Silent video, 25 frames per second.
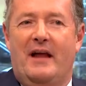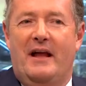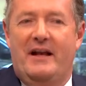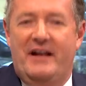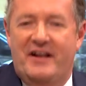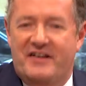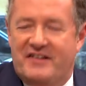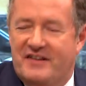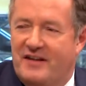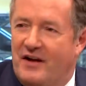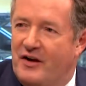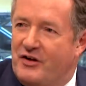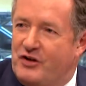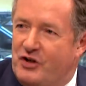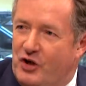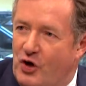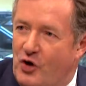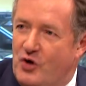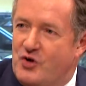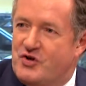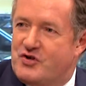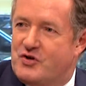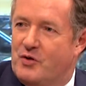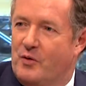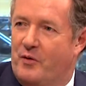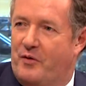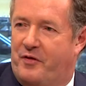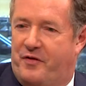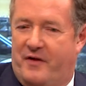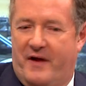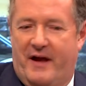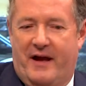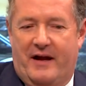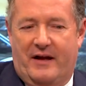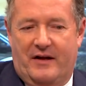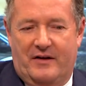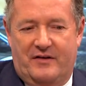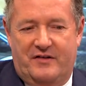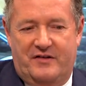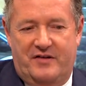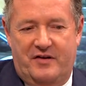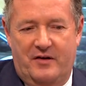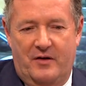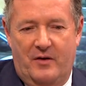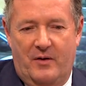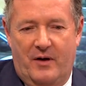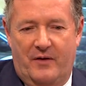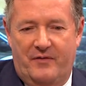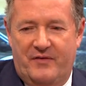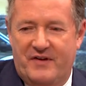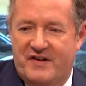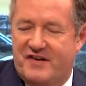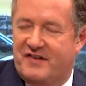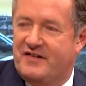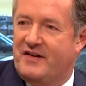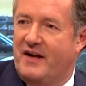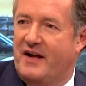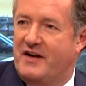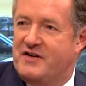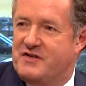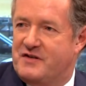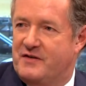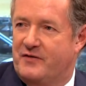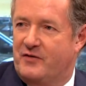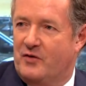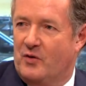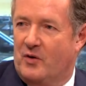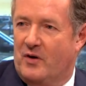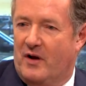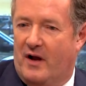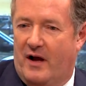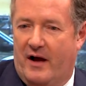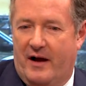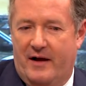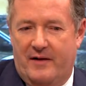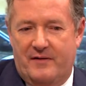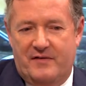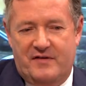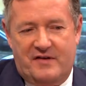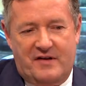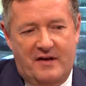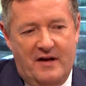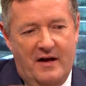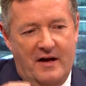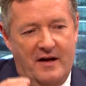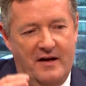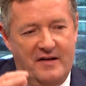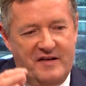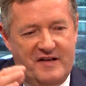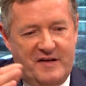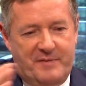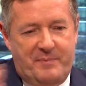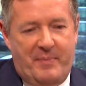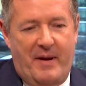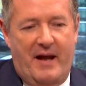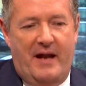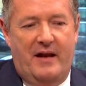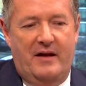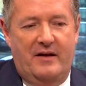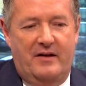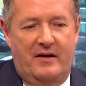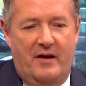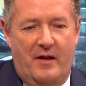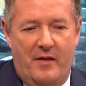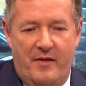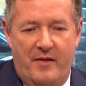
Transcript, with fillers: it is an unusual thing to, at this stage of your lives, spend